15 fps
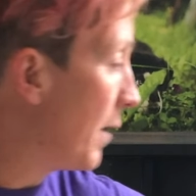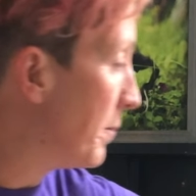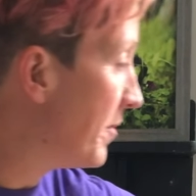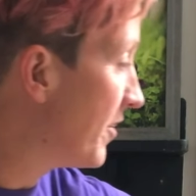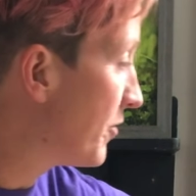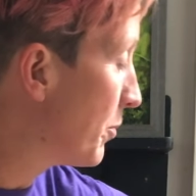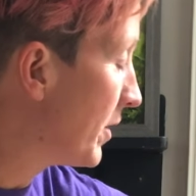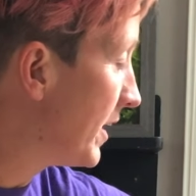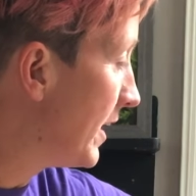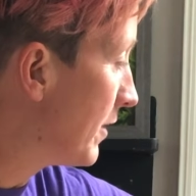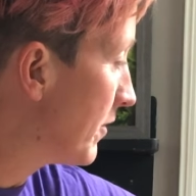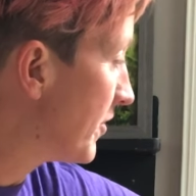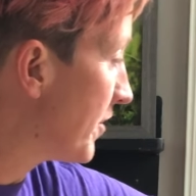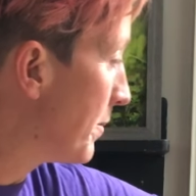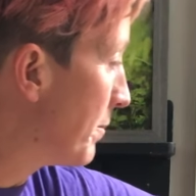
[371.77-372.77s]
This one here
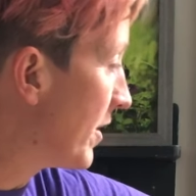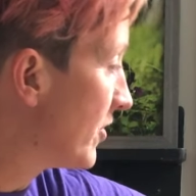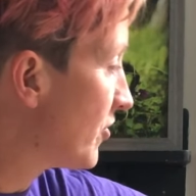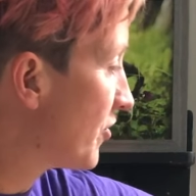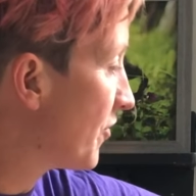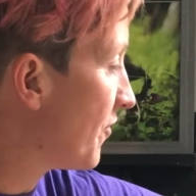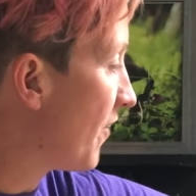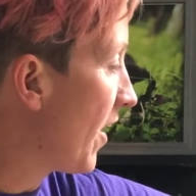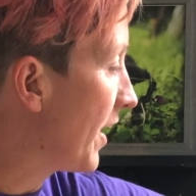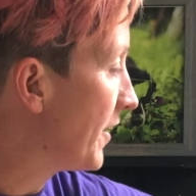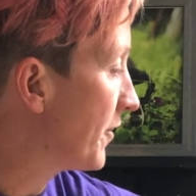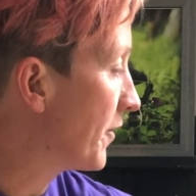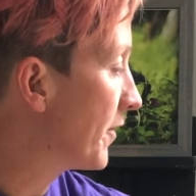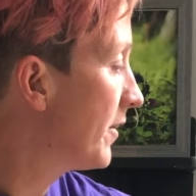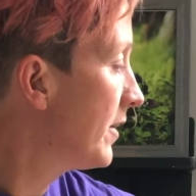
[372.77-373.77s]
is a much
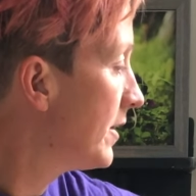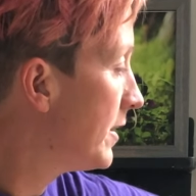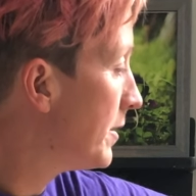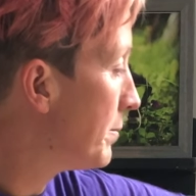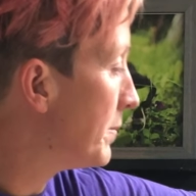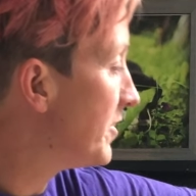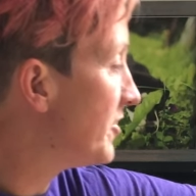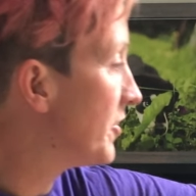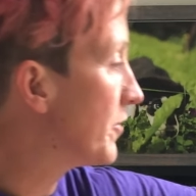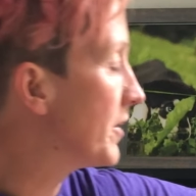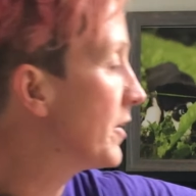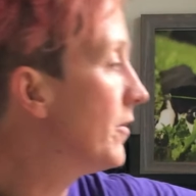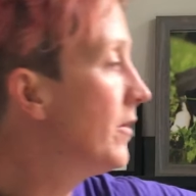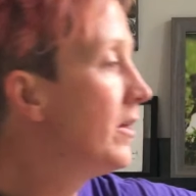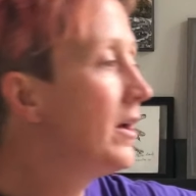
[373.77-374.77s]
finer
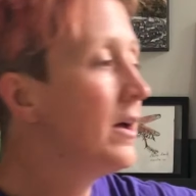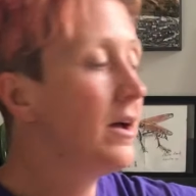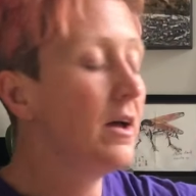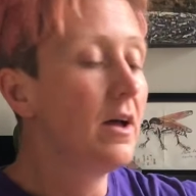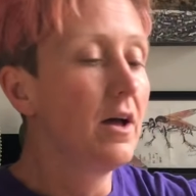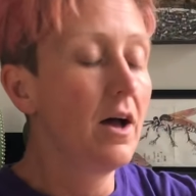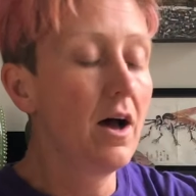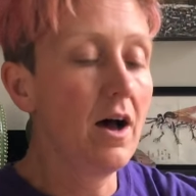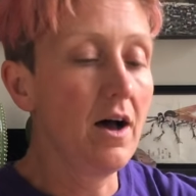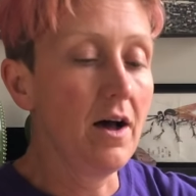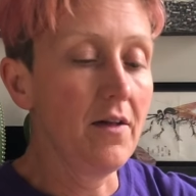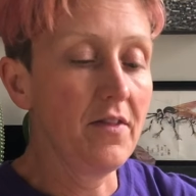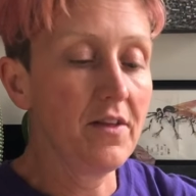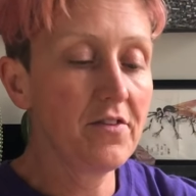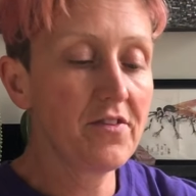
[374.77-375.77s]
material
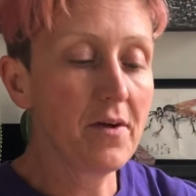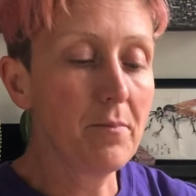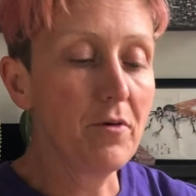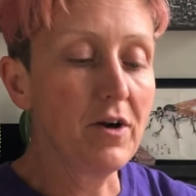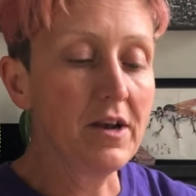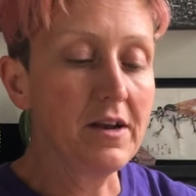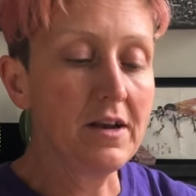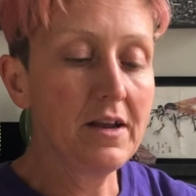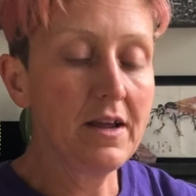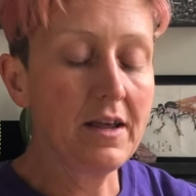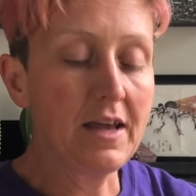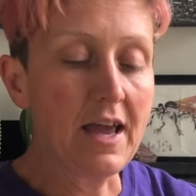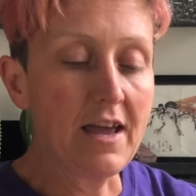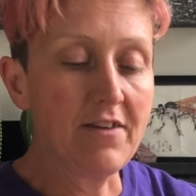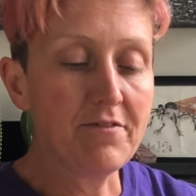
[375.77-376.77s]
that someone
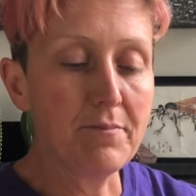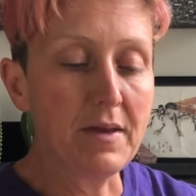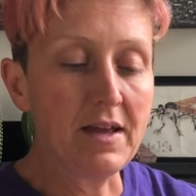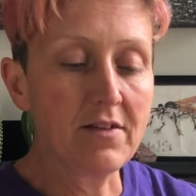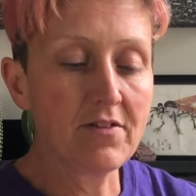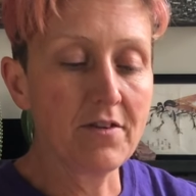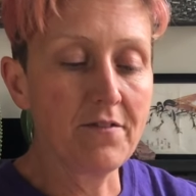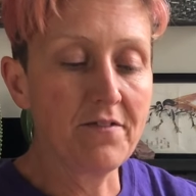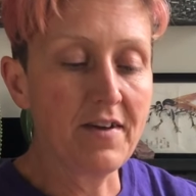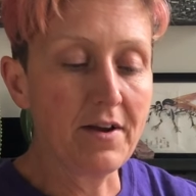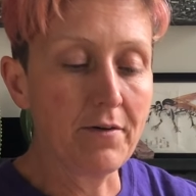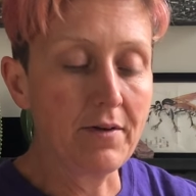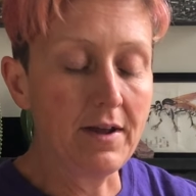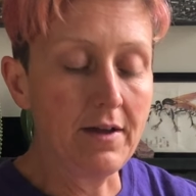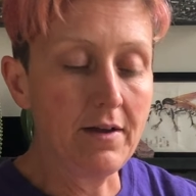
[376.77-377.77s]
gave me. It's a
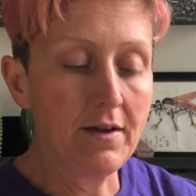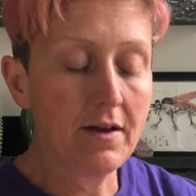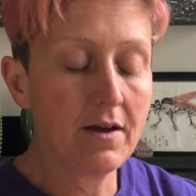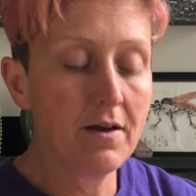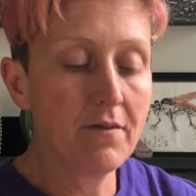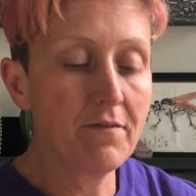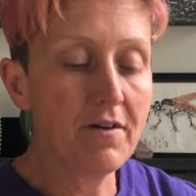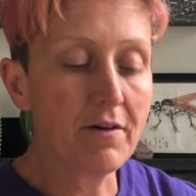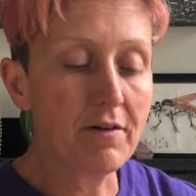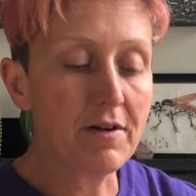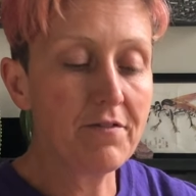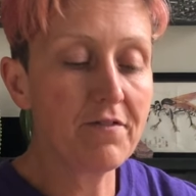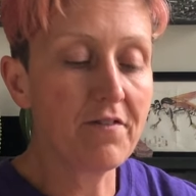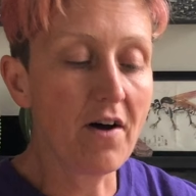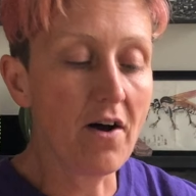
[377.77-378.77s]
very, very
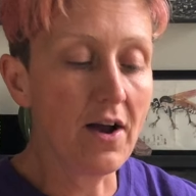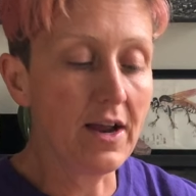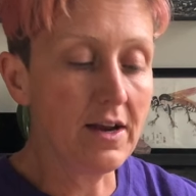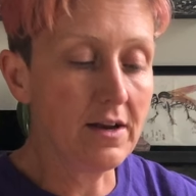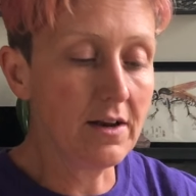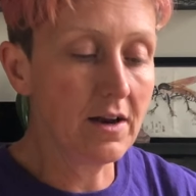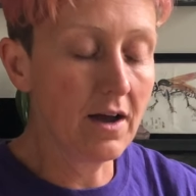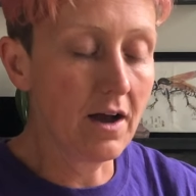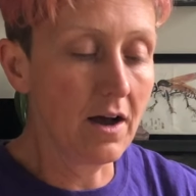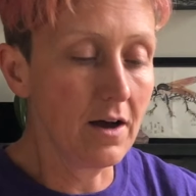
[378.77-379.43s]
fine